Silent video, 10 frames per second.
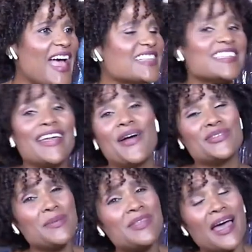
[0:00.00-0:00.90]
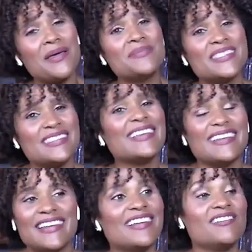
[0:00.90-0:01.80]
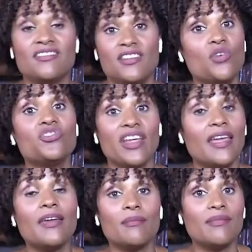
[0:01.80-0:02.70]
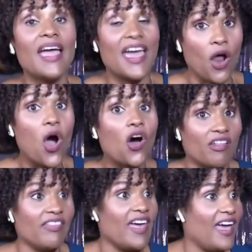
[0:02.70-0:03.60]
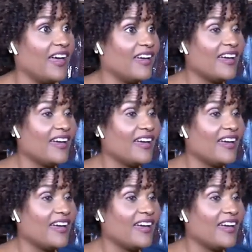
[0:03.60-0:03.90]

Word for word: has to go, sometimes I'm no with you guys at all in that.